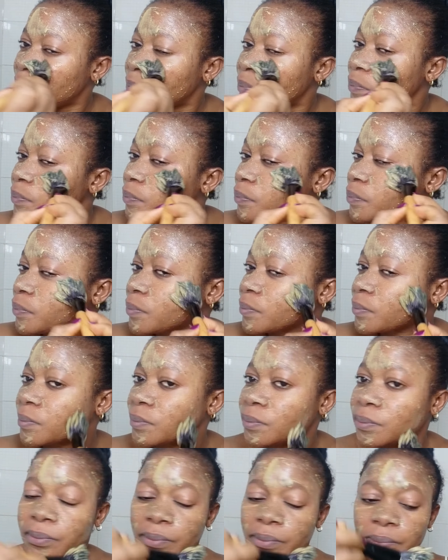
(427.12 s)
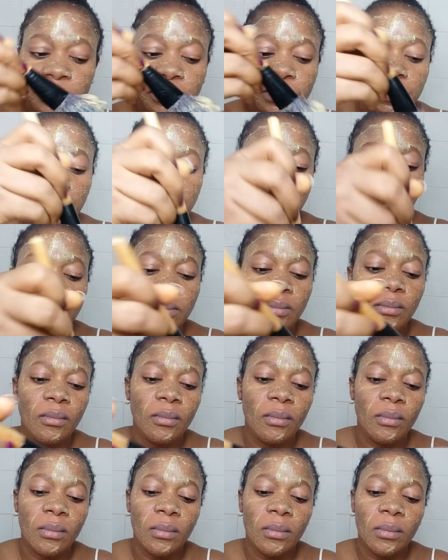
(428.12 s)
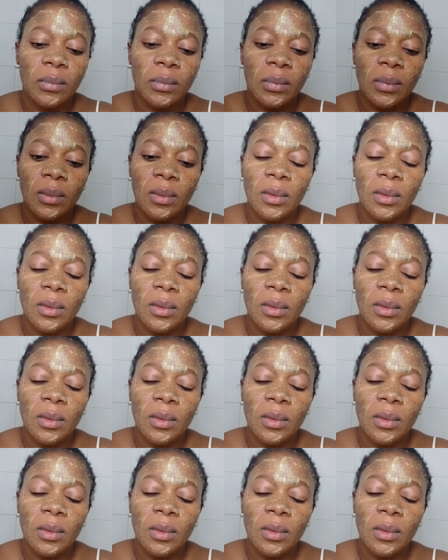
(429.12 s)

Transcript: [no speech]